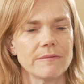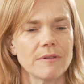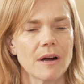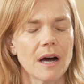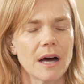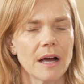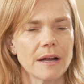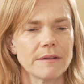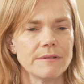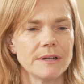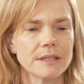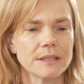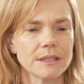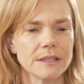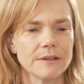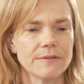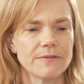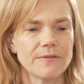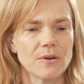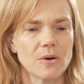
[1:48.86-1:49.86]
ride really
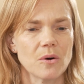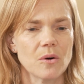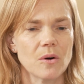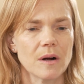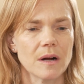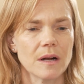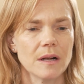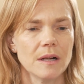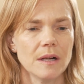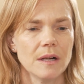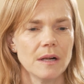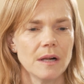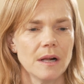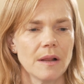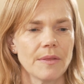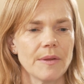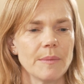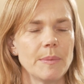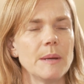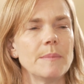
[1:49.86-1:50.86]
for
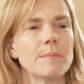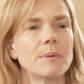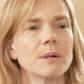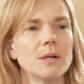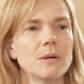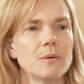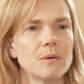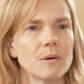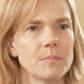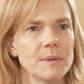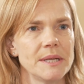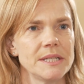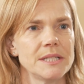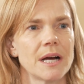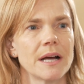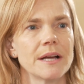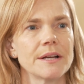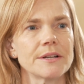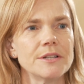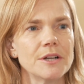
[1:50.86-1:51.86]
the people who will be
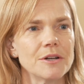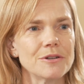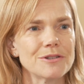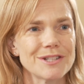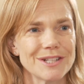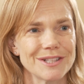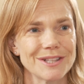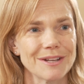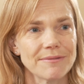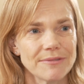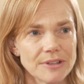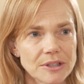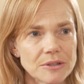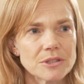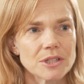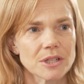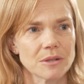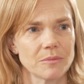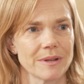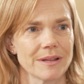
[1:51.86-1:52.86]
diagnosed in the
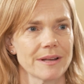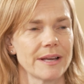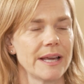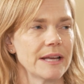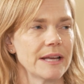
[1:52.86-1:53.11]
future with